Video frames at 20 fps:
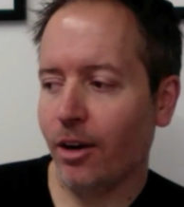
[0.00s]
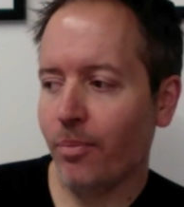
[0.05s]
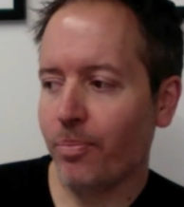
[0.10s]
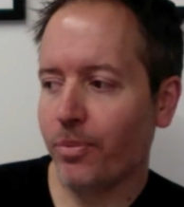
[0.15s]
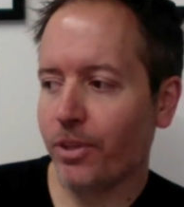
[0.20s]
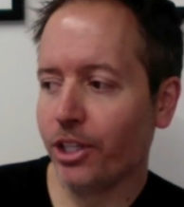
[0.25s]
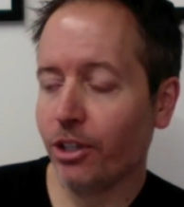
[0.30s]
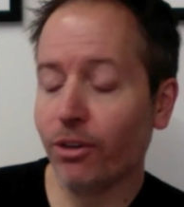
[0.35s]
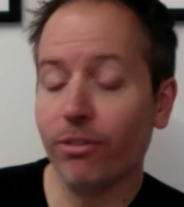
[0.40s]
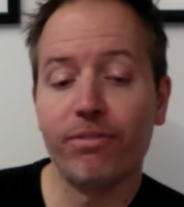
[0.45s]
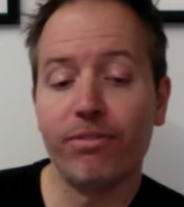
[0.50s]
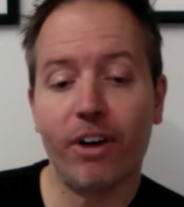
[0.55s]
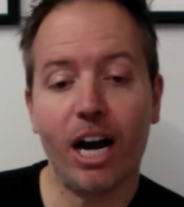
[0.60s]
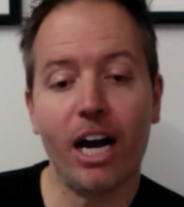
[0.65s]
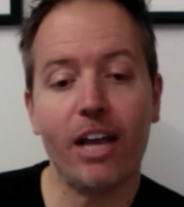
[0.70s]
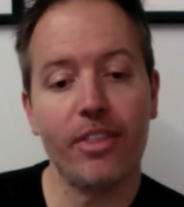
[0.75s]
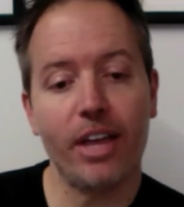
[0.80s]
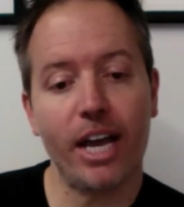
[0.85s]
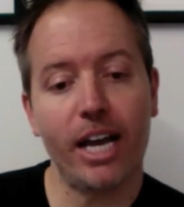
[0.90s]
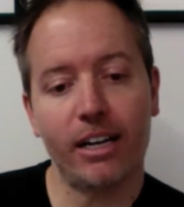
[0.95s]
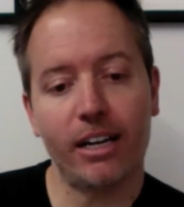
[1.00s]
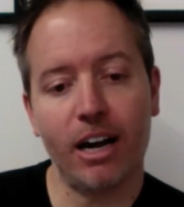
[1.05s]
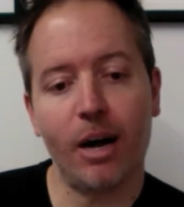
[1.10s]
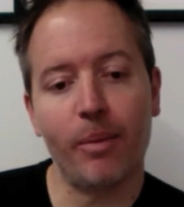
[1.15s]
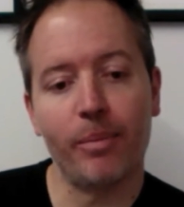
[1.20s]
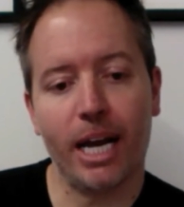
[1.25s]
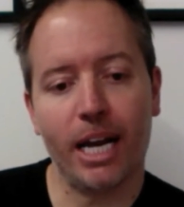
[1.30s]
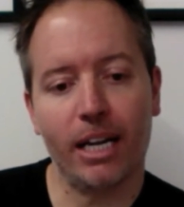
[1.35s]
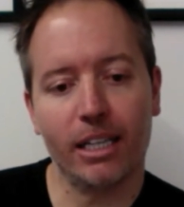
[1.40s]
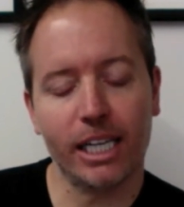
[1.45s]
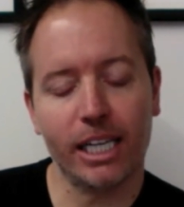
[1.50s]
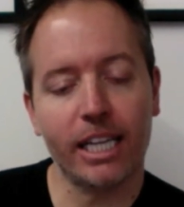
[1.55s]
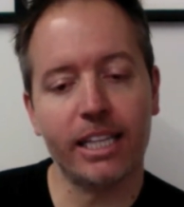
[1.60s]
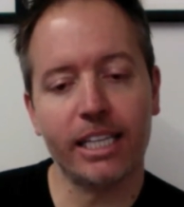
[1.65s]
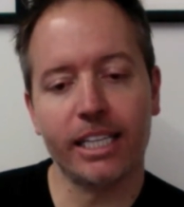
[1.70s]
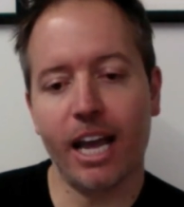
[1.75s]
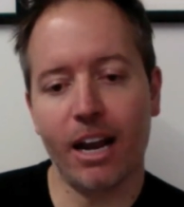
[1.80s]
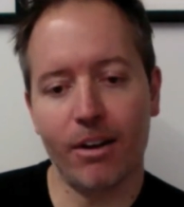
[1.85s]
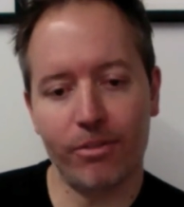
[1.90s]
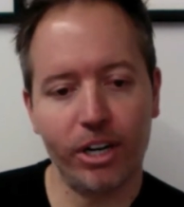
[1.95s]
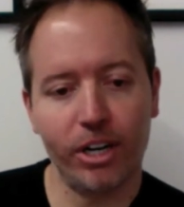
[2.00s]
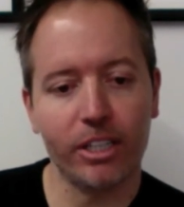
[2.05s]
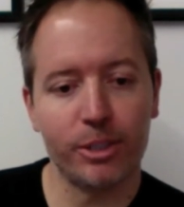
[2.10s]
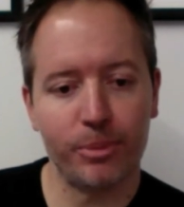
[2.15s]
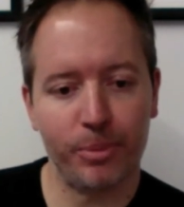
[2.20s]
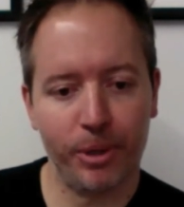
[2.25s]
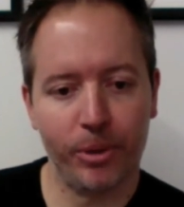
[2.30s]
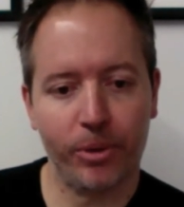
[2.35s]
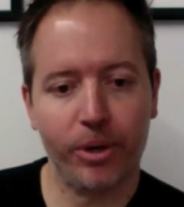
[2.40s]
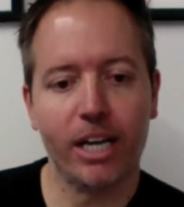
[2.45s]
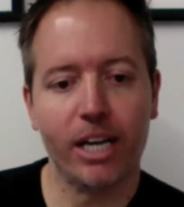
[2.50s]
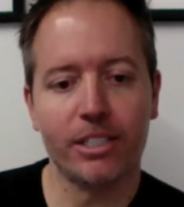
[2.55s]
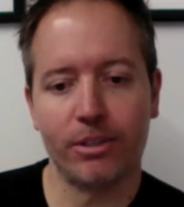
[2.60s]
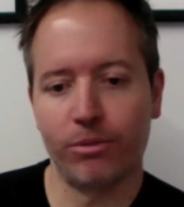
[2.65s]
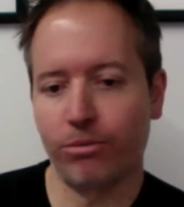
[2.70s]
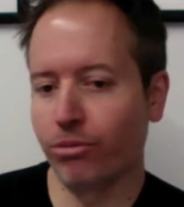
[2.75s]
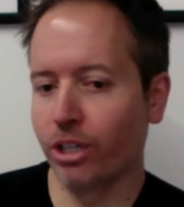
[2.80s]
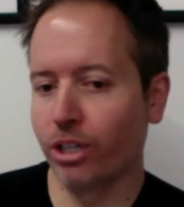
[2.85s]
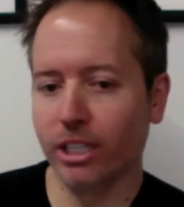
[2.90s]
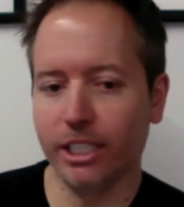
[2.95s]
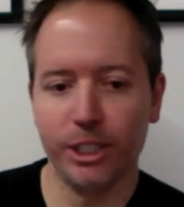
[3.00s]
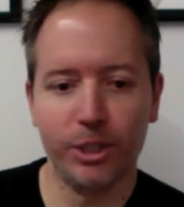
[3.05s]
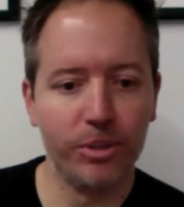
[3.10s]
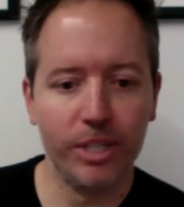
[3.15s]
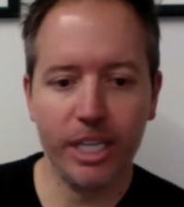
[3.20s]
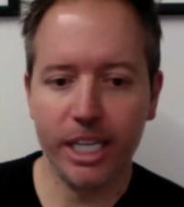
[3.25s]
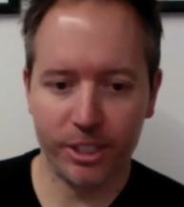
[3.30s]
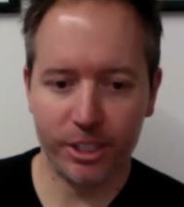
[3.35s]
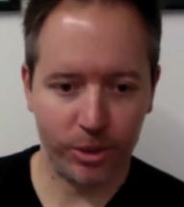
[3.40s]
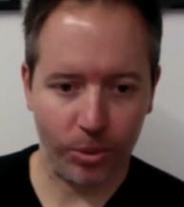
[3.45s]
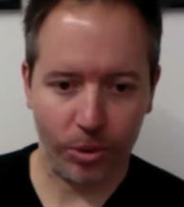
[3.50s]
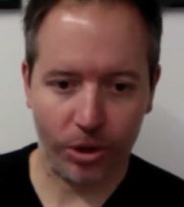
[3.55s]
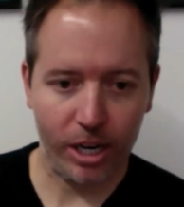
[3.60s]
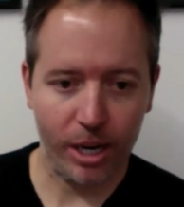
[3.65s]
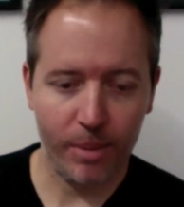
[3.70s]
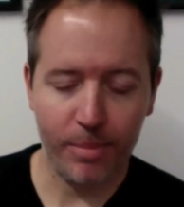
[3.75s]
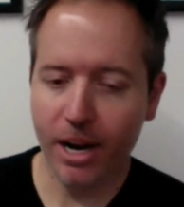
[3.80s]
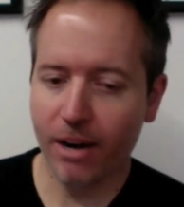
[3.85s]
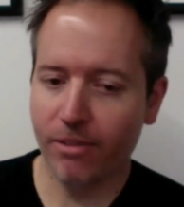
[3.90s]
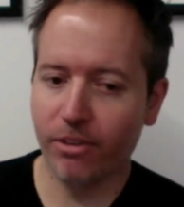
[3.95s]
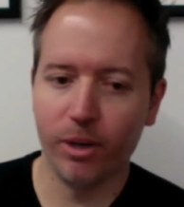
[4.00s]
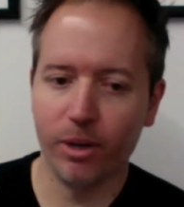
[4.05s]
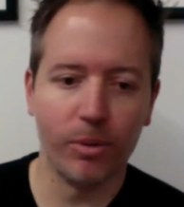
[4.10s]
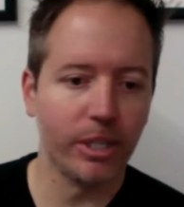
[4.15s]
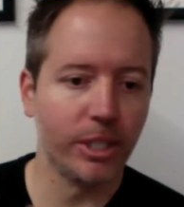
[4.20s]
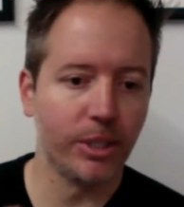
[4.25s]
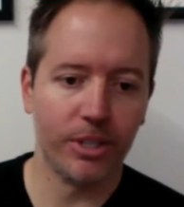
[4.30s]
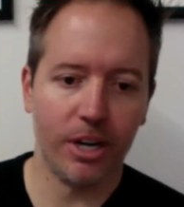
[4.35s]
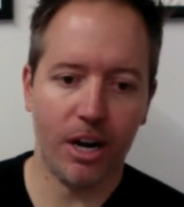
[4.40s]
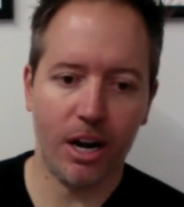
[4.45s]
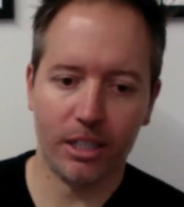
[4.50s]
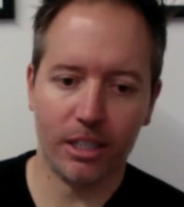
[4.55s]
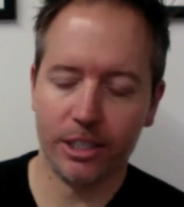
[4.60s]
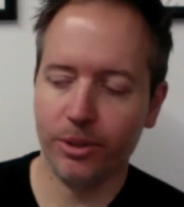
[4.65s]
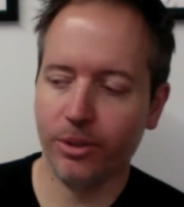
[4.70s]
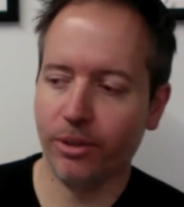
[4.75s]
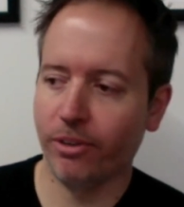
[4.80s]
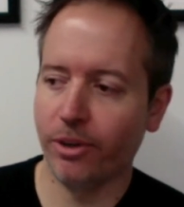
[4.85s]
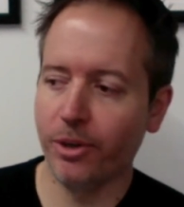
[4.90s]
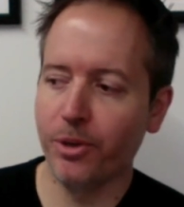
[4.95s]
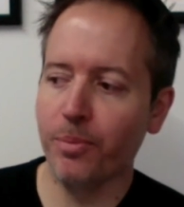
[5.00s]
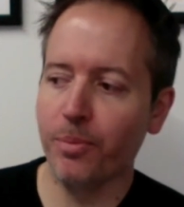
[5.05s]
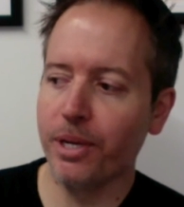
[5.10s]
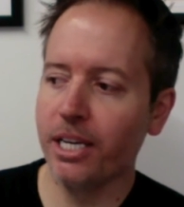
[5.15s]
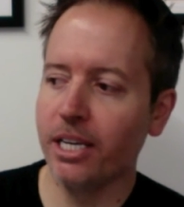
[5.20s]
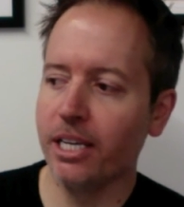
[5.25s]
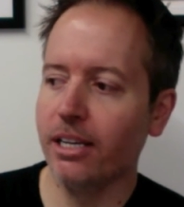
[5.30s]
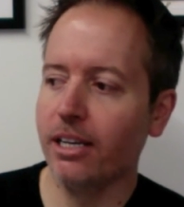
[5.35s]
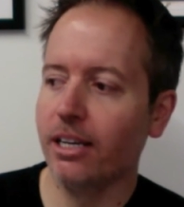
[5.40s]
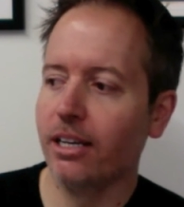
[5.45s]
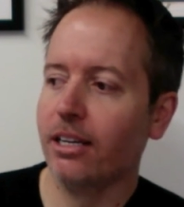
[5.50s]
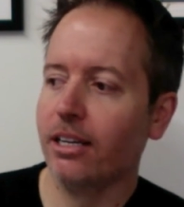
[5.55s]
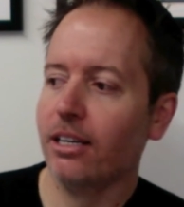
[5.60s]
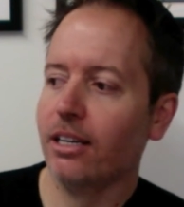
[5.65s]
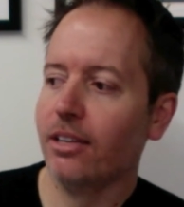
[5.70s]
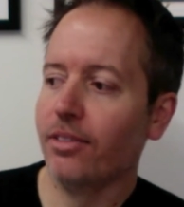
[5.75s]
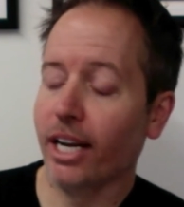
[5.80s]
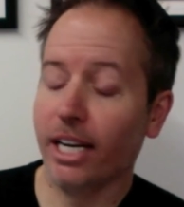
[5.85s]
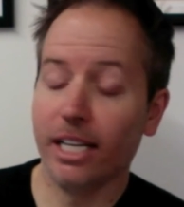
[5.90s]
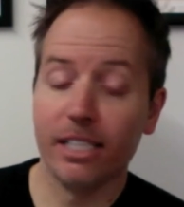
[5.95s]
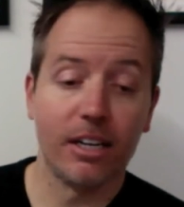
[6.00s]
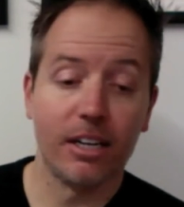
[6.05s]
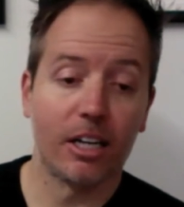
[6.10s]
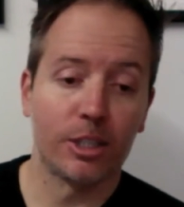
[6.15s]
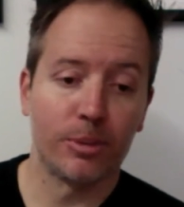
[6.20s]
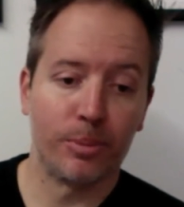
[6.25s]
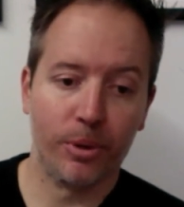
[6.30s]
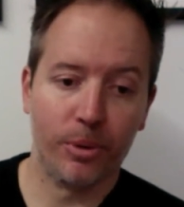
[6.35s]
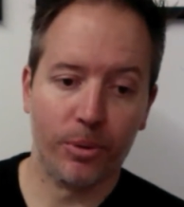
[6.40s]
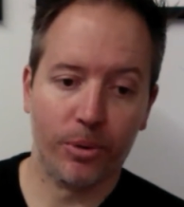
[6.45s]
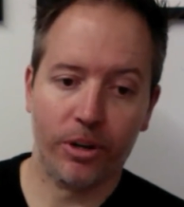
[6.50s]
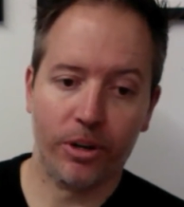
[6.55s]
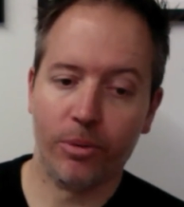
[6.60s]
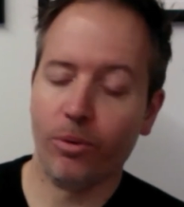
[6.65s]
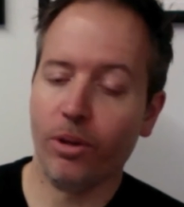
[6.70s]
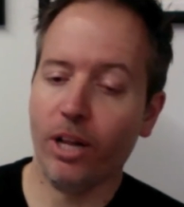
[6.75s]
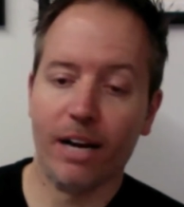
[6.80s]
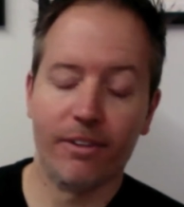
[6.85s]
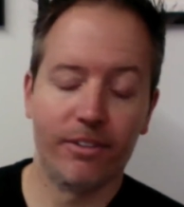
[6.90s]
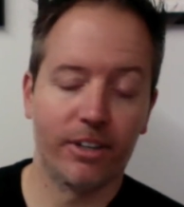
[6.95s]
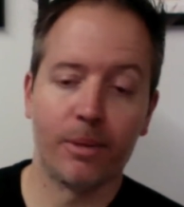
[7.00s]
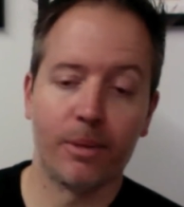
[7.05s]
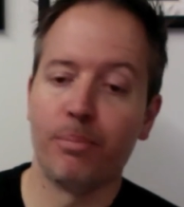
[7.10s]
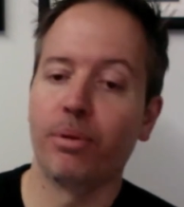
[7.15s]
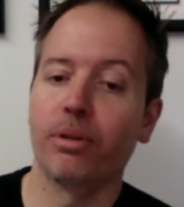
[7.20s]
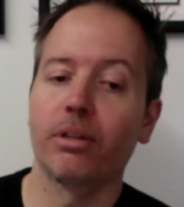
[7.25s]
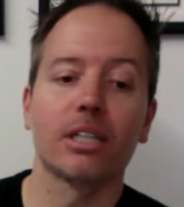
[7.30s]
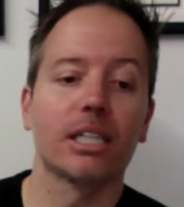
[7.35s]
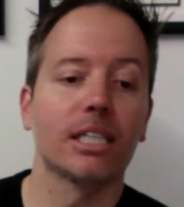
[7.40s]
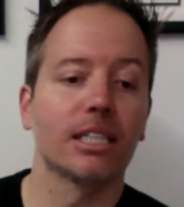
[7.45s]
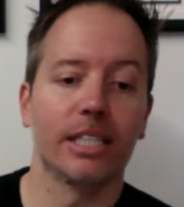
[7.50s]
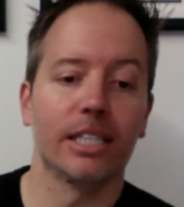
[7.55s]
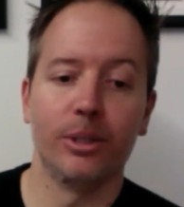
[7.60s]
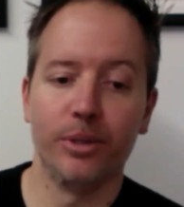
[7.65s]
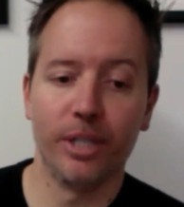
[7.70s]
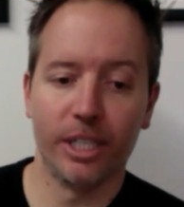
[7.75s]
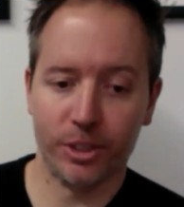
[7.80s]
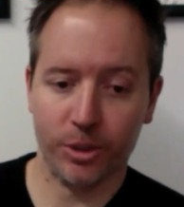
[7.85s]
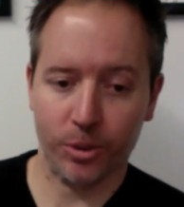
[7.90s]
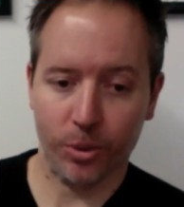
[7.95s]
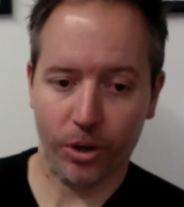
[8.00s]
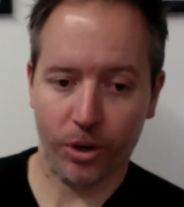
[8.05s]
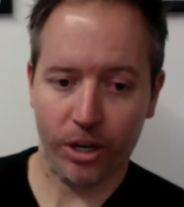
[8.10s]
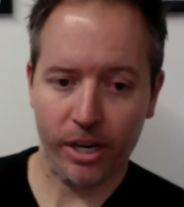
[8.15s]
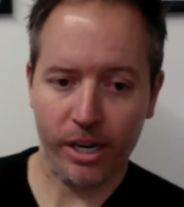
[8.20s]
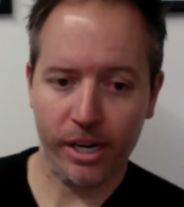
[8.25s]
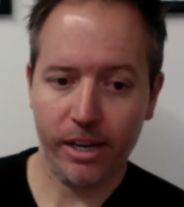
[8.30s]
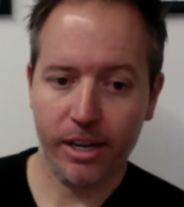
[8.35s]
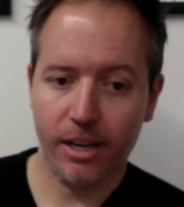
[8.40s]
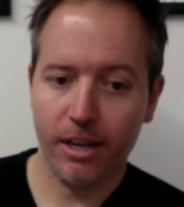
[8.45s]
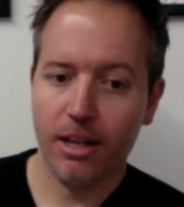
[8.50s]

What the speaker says: you'll find that commonality. I think every entrepreneur has a really unique story. I mean, everyone you talk to, everyone you meet that is an entrepreneur will have a completely unique story.